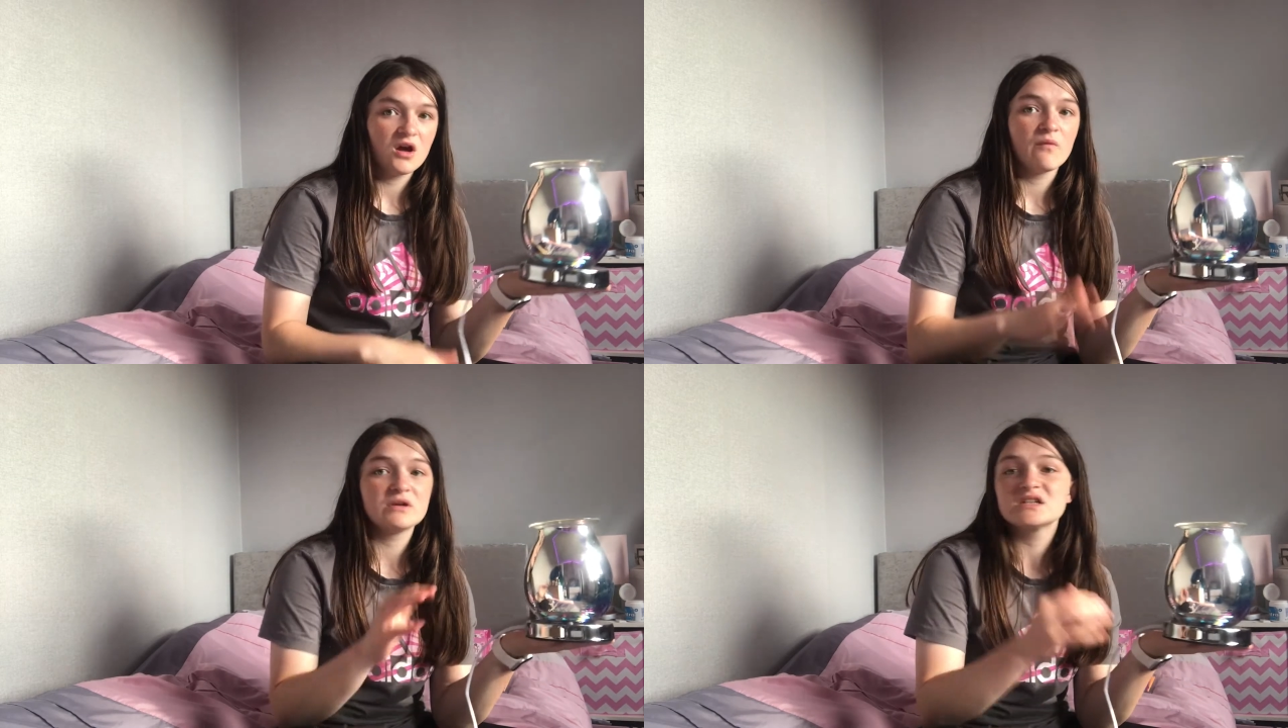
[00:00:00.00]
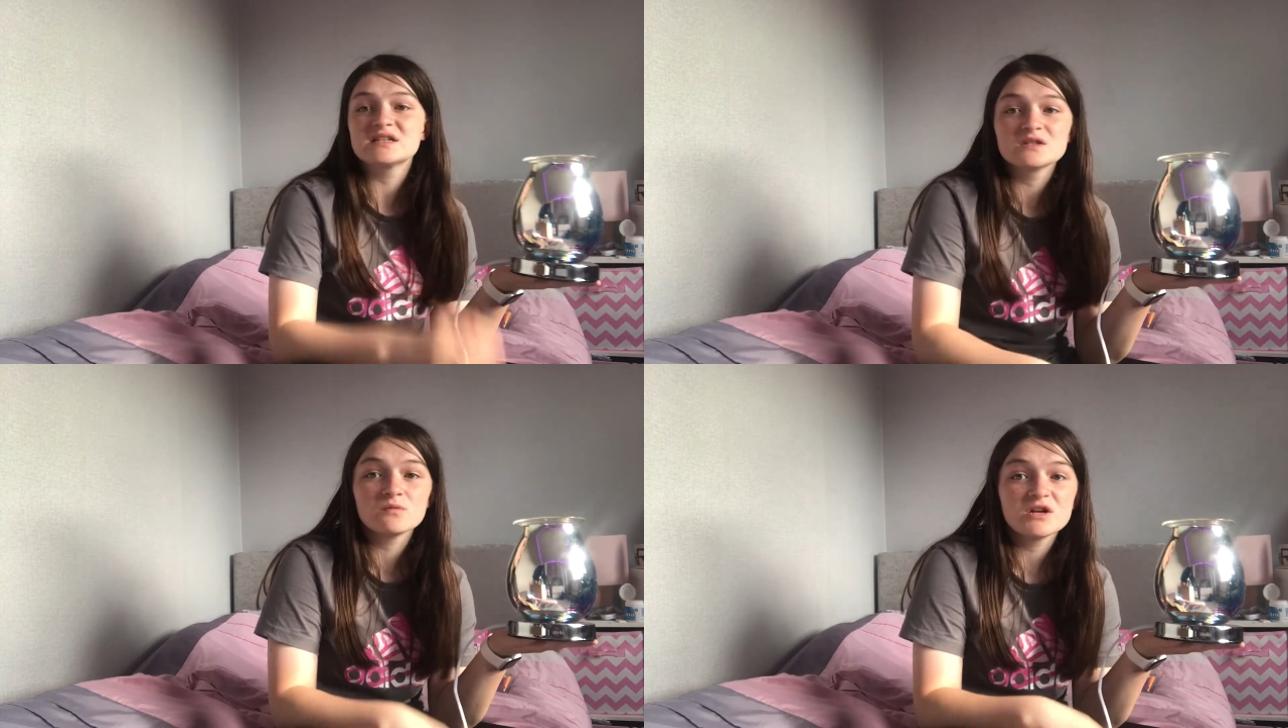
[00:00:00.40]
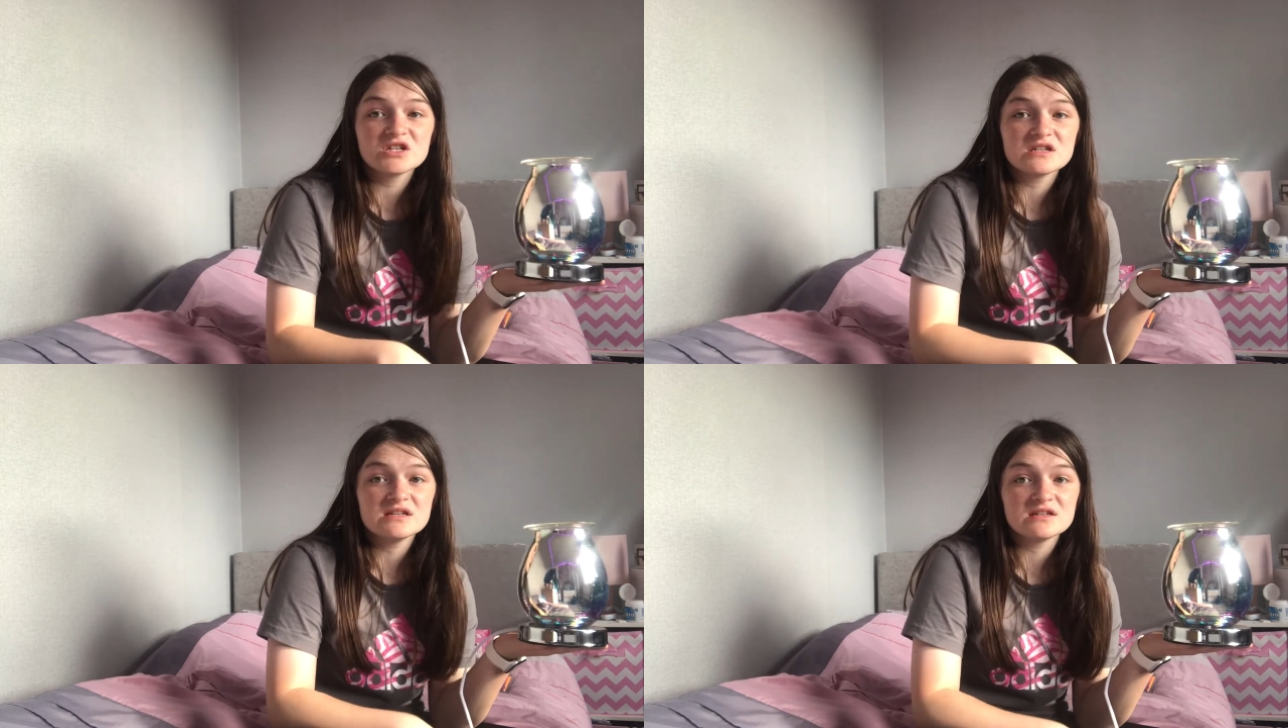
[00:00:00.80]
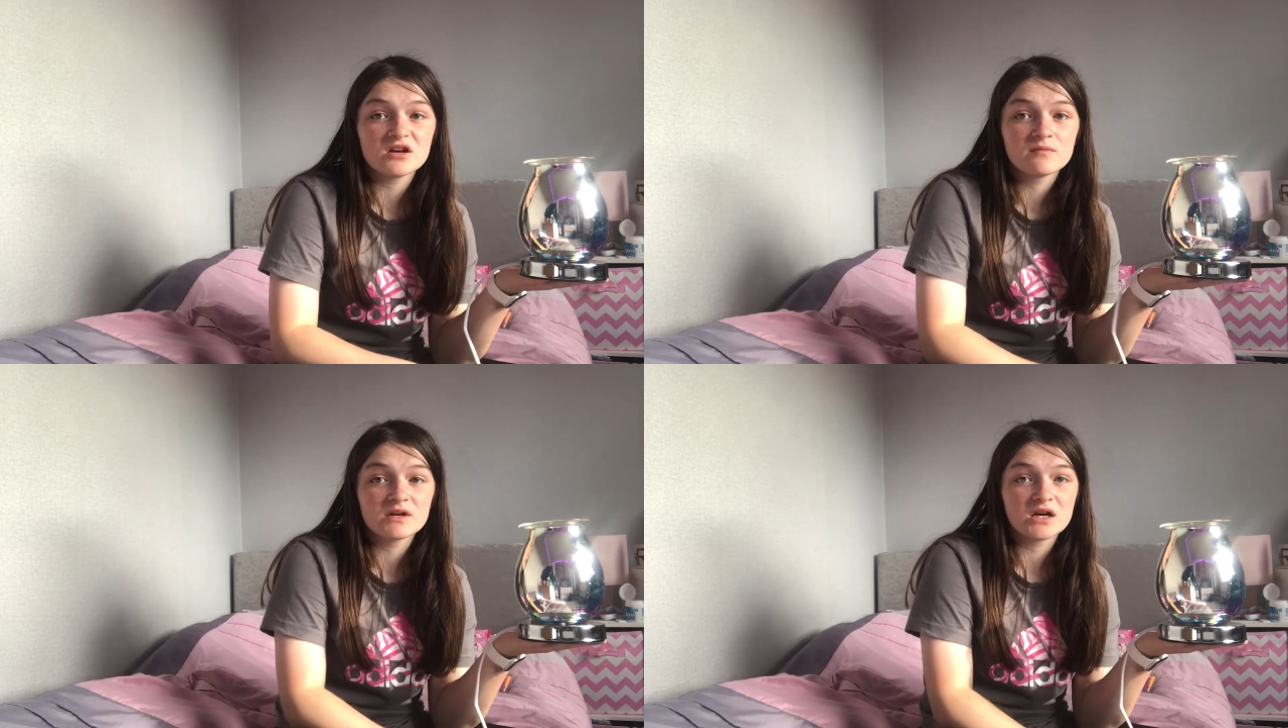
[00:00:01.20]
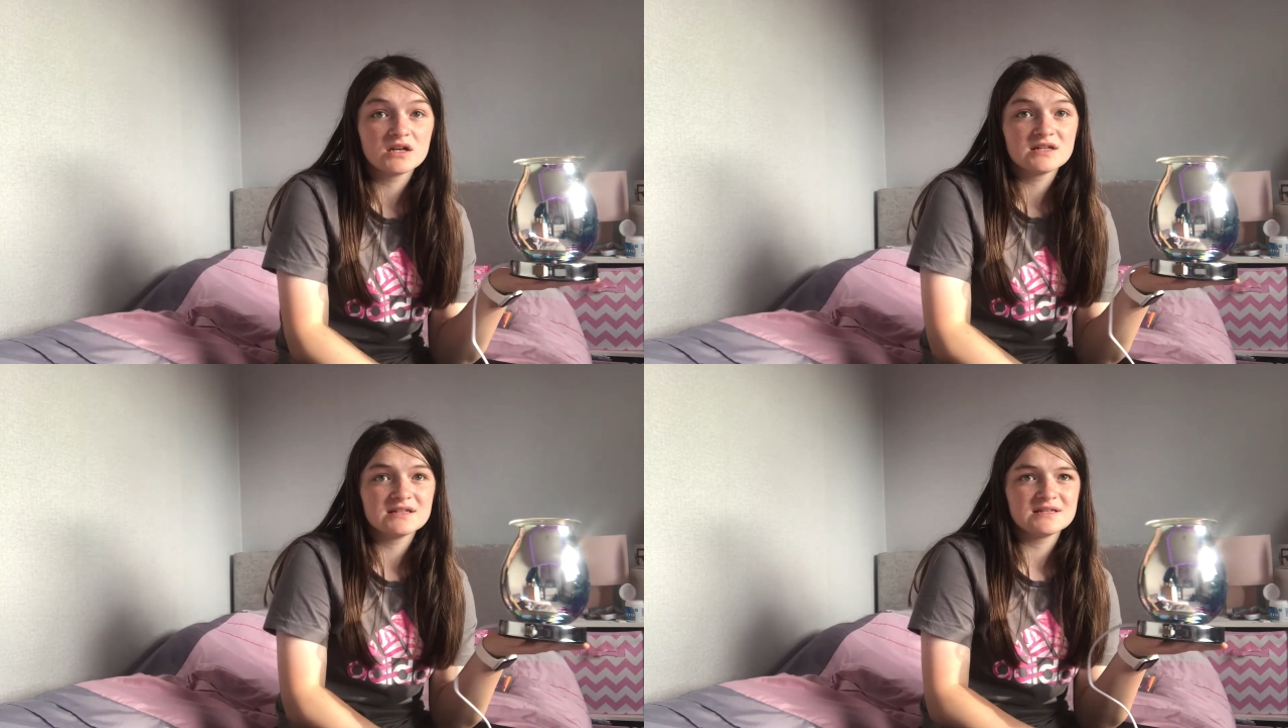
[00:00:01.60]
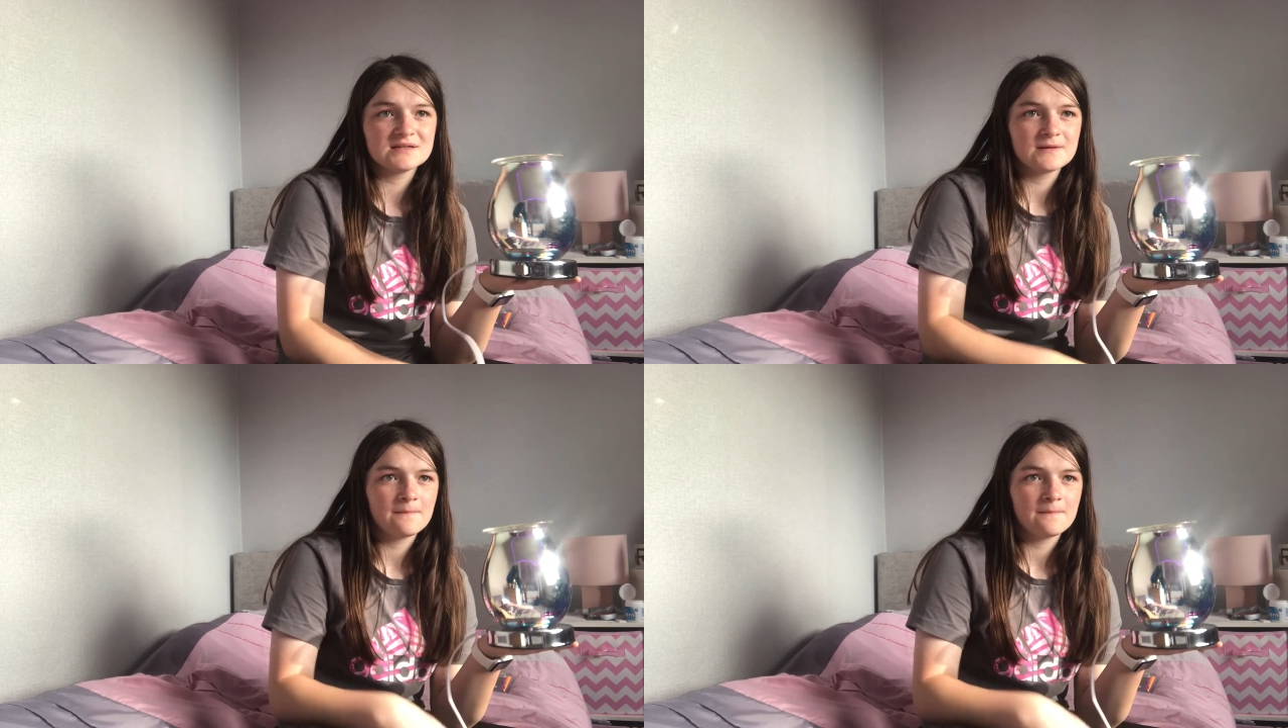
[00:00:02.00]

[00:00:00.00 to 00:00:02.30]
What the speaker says: which is so much easier because